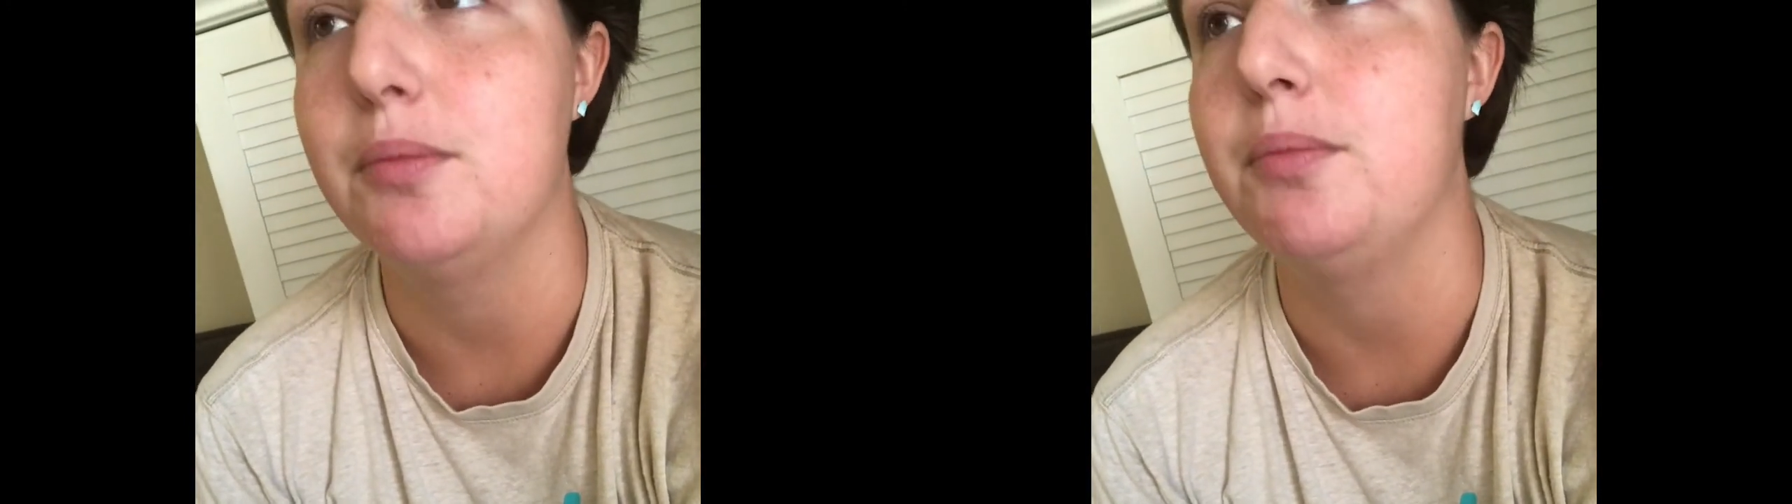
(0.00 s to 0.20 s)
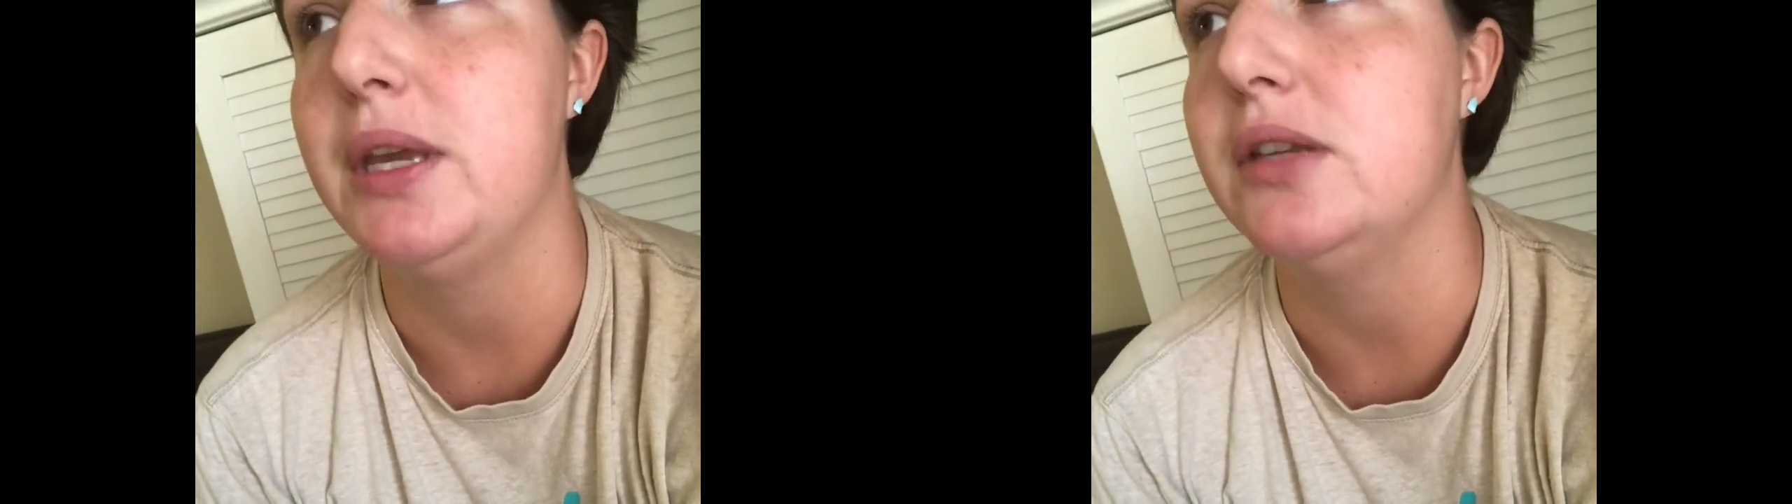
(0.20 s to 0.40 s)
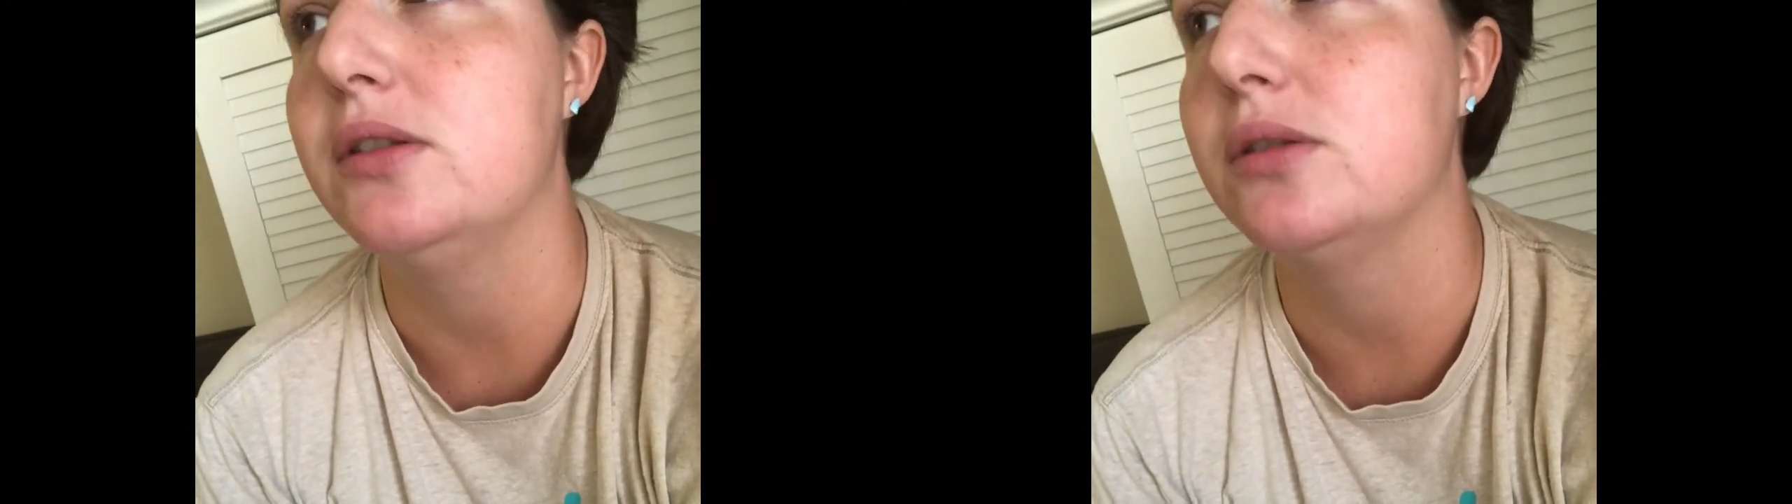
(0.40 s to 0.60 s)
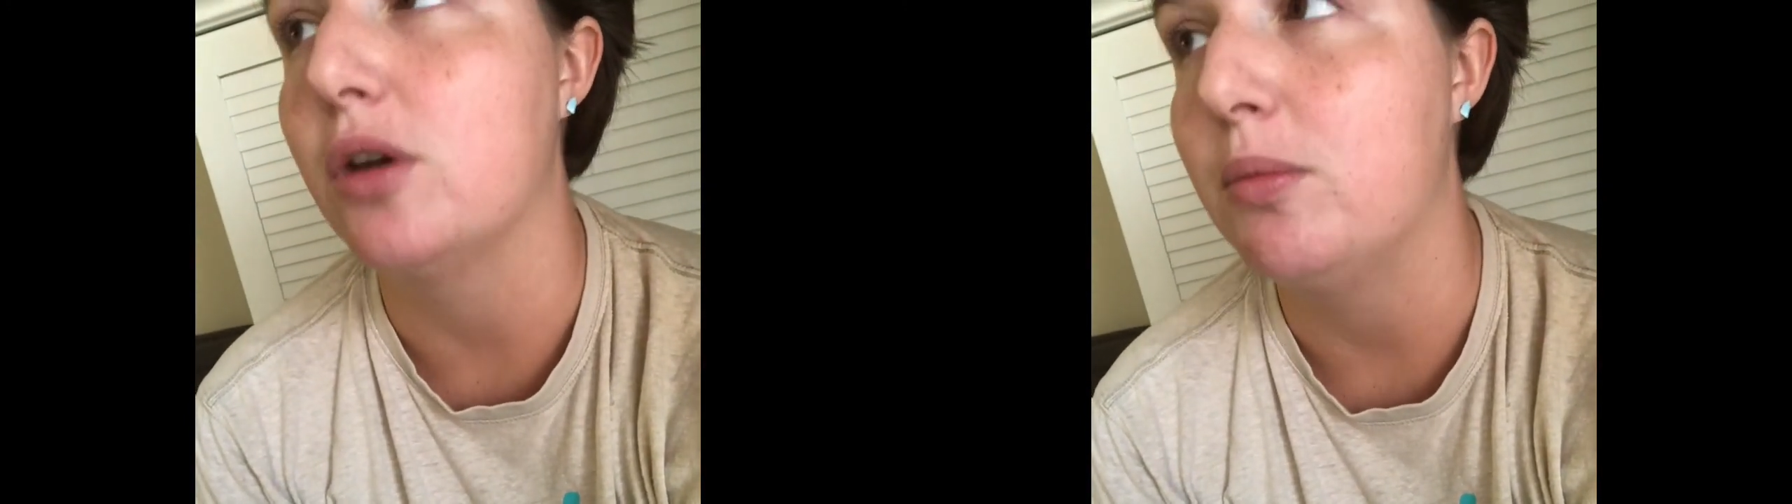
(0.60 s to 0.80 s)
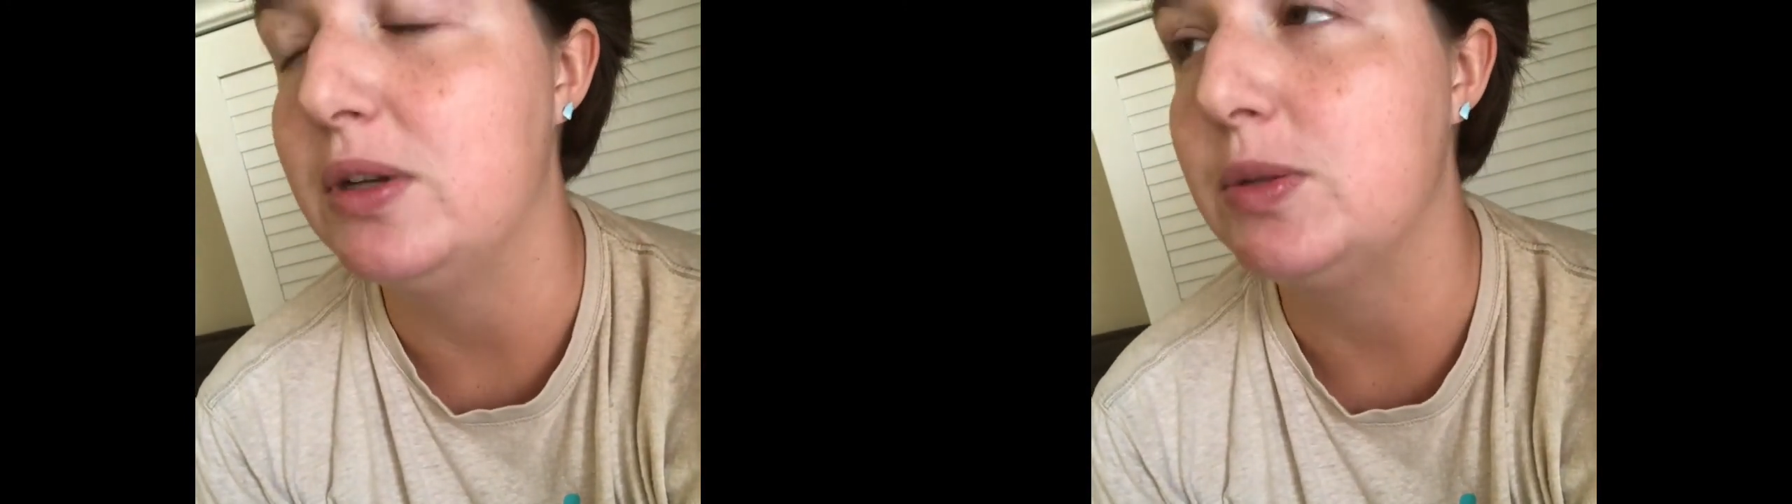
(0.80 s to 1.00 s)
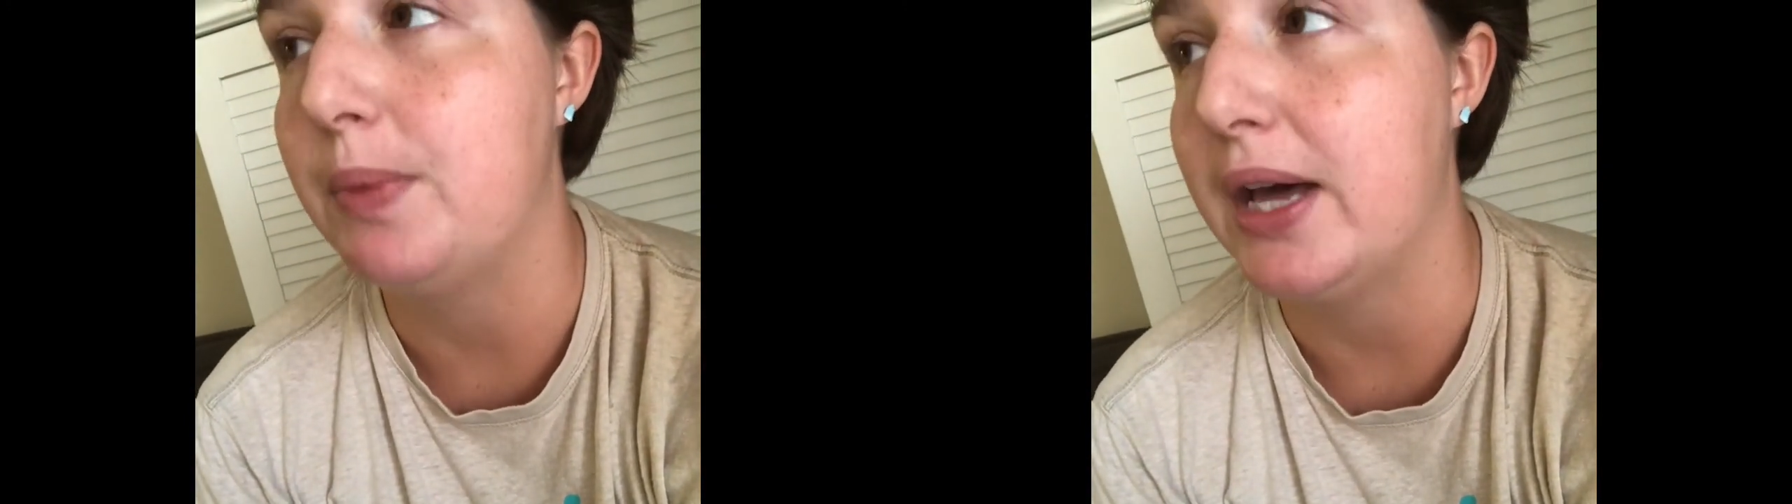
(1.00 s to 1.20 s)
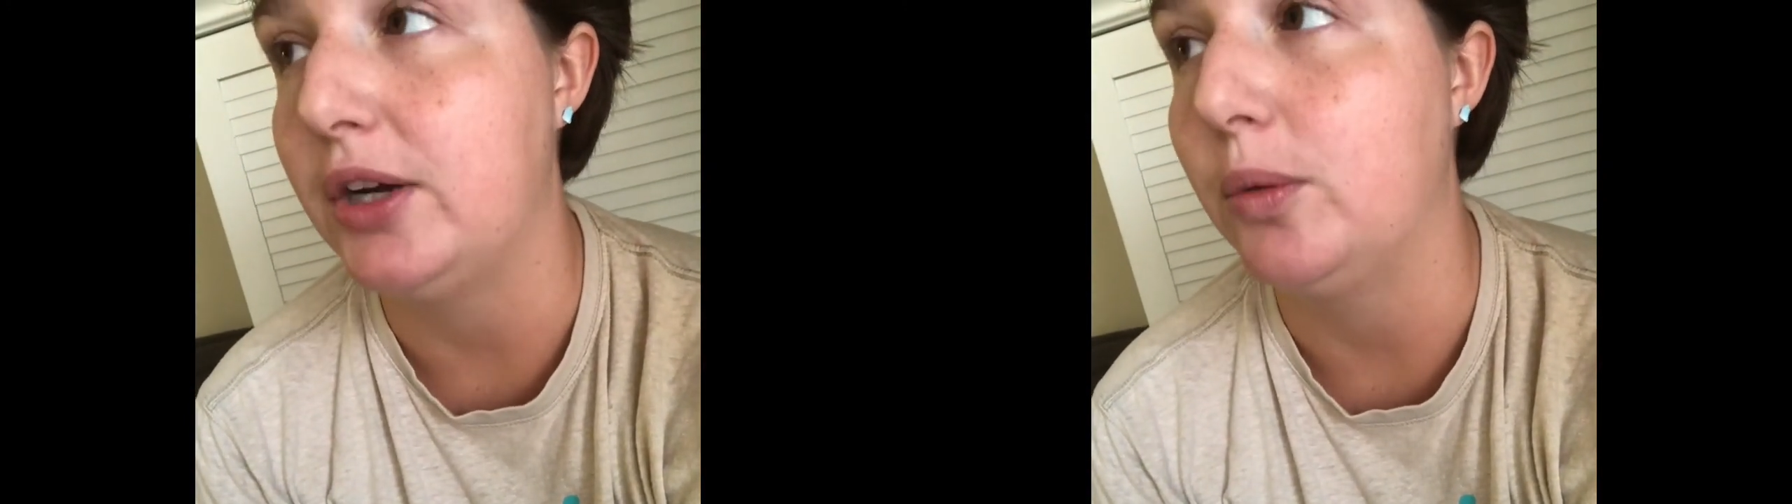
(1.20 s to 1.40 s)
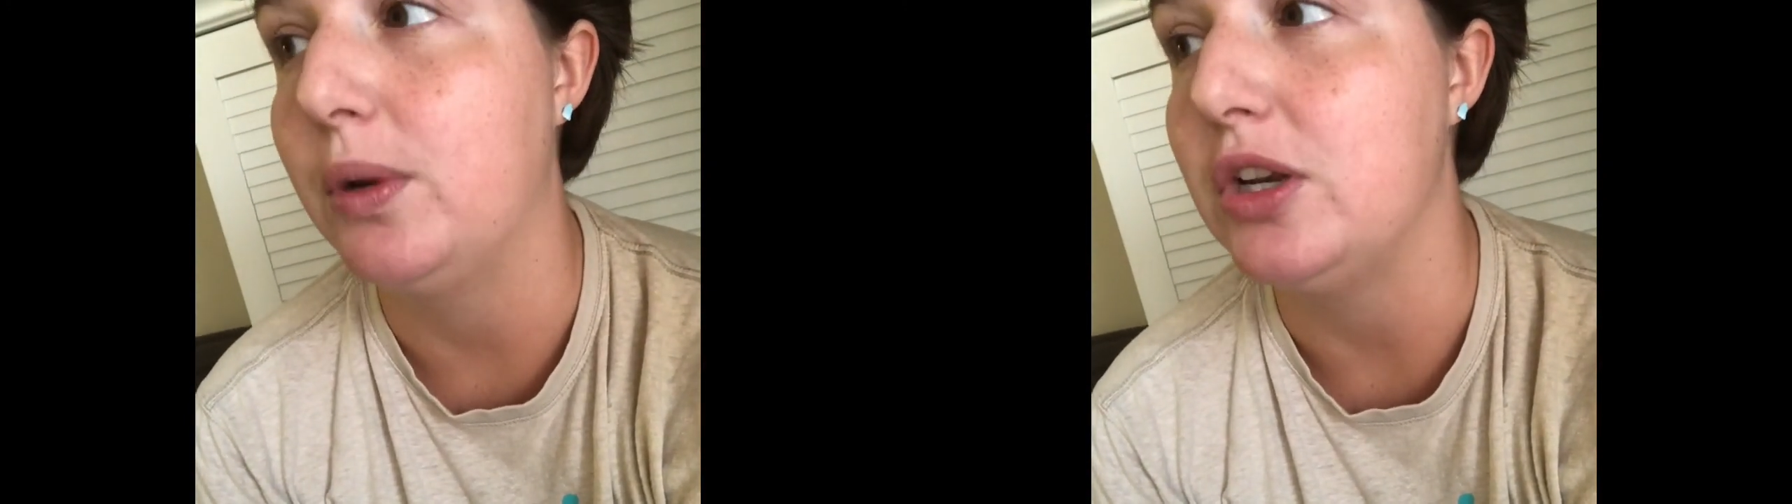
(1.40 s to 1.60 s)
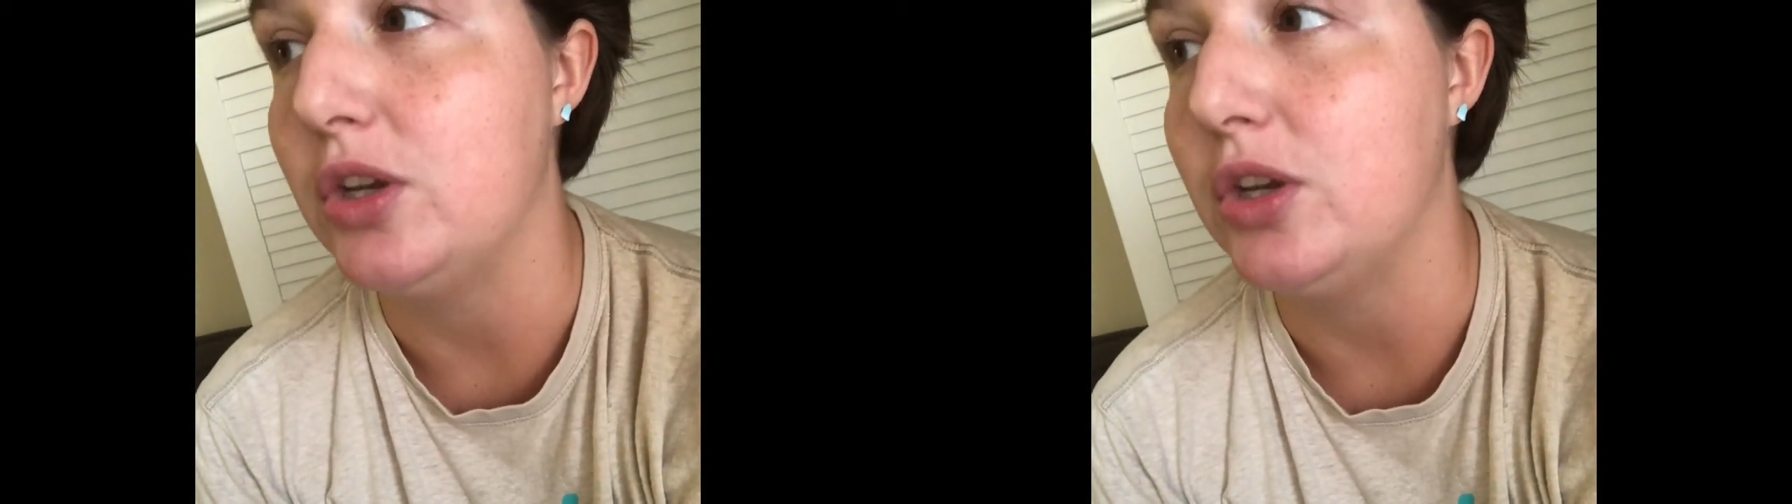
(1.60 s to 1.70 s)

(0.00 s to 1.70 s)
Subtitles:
be so much better when